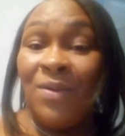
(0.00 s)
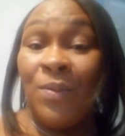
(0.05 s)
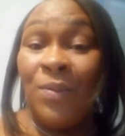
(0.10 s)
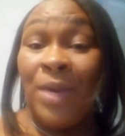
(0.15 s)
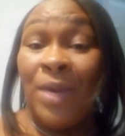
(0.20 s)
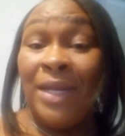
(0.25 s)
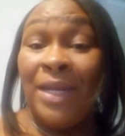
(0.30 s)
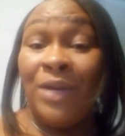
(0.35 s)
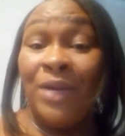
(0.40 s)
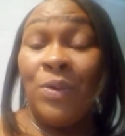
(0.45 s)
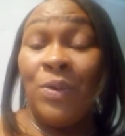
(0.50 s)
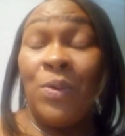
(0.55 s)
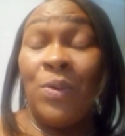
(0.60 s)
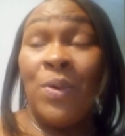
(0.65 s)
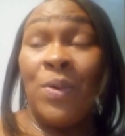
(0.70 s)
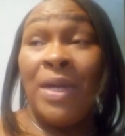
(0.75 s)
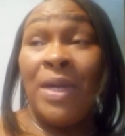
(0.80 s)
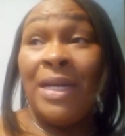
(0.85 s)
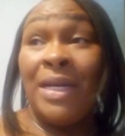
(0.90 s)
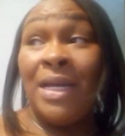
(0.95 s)
Waiting
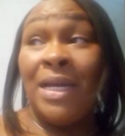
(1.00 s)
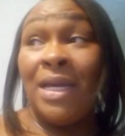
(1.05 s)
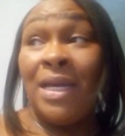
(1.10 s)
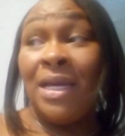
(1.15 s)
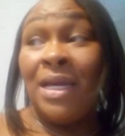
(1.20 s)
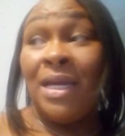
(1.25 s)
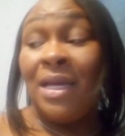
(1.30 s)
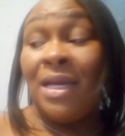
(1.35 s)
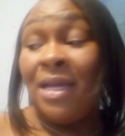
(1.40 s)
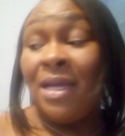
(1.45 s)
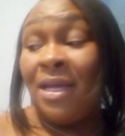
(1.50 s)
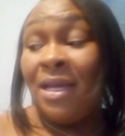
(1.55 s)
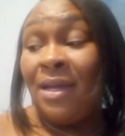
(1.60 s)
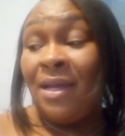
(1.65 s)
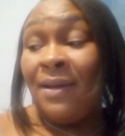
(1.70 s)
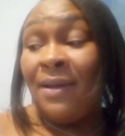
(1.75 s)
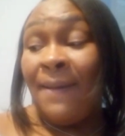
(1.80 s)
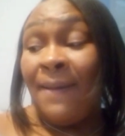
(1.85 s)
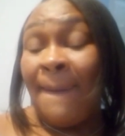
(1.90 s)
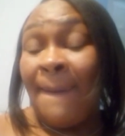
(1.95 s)
on
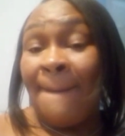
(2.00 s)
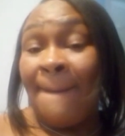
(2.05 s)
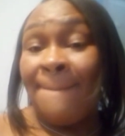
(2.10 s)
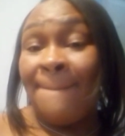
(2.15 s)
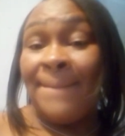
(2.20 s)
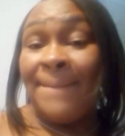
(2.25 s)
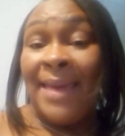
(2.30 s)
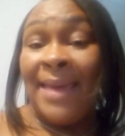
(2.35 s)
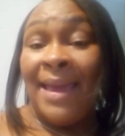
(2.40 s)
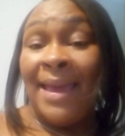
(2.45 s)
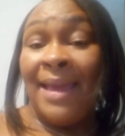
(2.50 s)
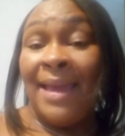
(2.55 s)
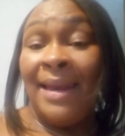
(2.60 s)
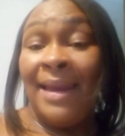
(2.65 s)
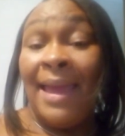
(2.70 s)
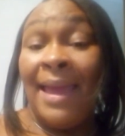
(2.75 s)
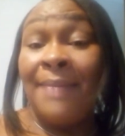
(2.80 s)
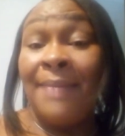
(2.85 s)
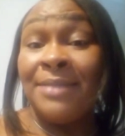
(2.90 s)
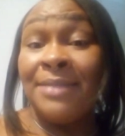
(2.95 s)
my
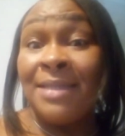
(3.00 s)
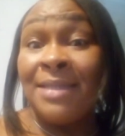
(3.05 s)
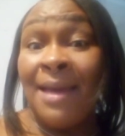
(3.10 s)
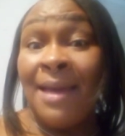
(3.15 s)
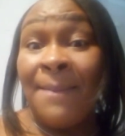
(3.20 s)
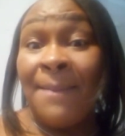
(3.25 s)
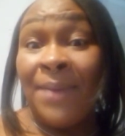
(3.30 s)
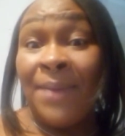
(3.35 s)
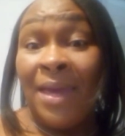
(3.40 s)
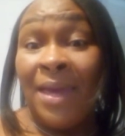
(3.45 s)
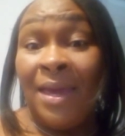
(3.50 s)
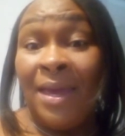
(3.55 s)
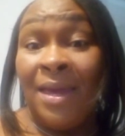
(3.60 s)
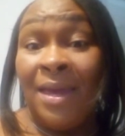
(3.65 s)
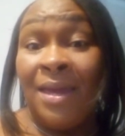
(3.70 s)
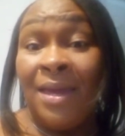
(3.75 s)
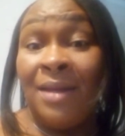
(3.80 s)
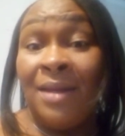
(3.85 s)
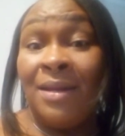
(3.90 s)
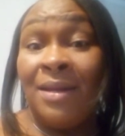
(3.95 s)
laptop
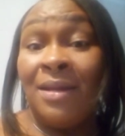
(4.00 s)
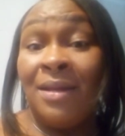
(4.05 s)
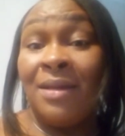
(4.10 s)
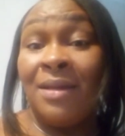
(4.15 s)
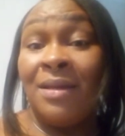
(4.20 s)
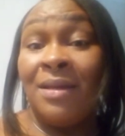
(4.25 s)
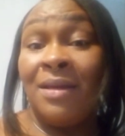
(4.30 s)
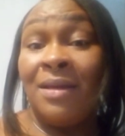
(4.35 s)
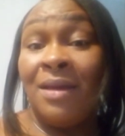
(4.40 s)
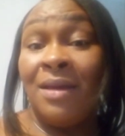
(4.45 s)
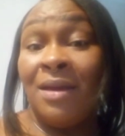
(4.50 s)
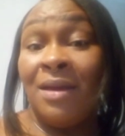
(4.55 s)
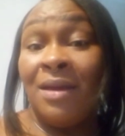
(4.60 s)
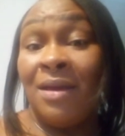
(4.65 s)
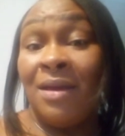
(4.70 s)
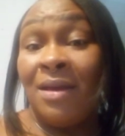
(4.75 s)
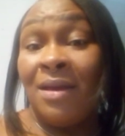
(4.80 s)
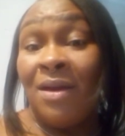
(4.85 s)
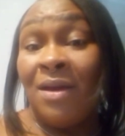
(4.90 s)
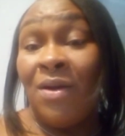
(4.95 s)
and
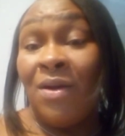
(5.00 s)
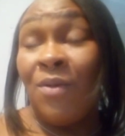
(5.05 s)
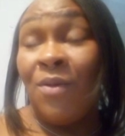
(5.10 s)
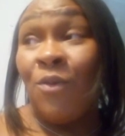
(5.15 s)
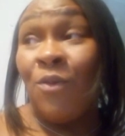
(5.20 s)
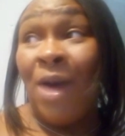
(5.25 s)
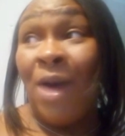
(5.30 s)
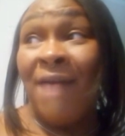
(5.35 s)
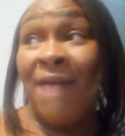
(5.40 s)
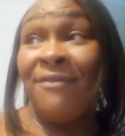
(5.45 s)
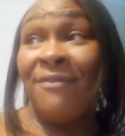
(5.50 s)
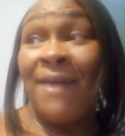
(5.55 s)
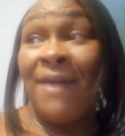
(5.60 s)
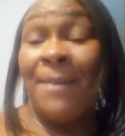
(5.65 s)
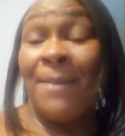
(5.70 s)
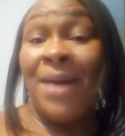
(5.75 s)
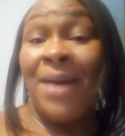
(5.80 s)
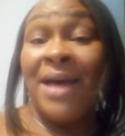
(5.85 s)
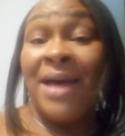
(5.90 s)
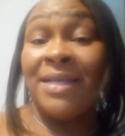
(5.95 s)
Wi-Fi
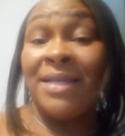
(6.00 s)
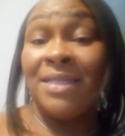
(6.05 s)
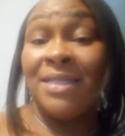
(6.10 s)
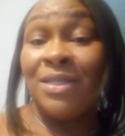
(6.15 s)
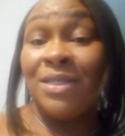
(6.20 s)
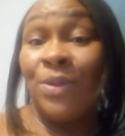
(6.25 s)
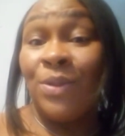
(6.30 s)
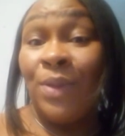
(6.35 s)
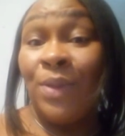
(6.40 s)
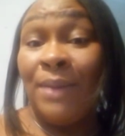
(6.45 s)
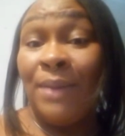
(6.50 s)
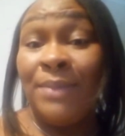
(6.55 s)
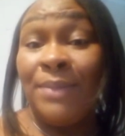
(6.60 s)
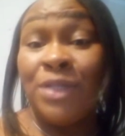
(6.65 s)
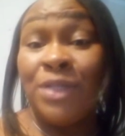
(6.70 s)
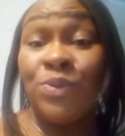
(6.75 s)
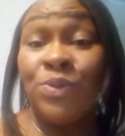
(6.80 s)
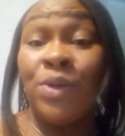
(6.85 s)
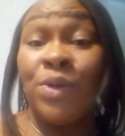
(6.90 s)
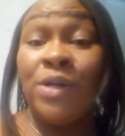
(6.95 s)
box so that
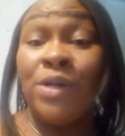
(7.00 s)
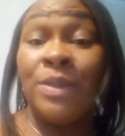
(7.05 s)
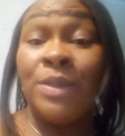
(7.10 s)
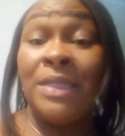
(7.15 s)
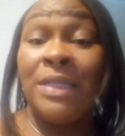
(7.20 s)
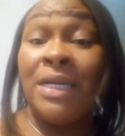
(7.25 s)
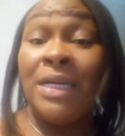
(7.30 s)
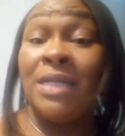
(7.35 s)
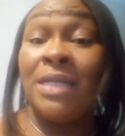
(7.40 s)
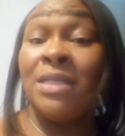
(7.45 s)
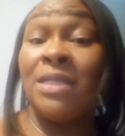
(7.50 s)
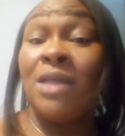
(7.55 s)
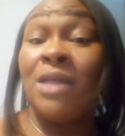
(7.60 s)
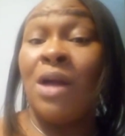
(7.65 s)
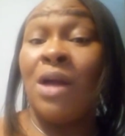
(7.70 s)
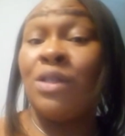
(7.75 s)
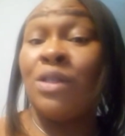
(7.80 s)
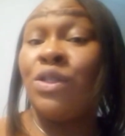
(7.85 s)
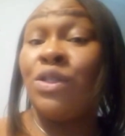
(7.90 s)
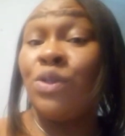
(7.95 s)
Miss Royalty can
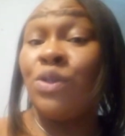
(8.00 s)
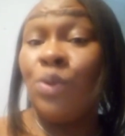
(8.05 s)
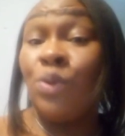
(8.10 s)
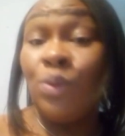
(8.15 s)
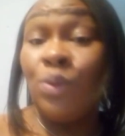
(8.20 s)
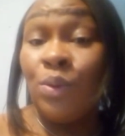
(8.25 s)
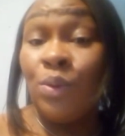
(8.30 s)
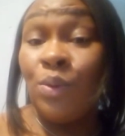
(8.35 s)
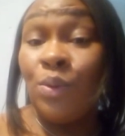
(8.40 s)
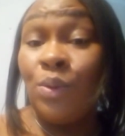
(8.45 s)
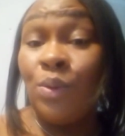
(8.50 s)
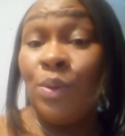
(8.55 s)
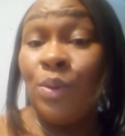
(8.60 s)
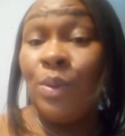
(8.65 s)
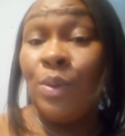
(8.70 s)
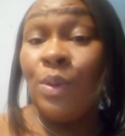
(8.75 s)
start school.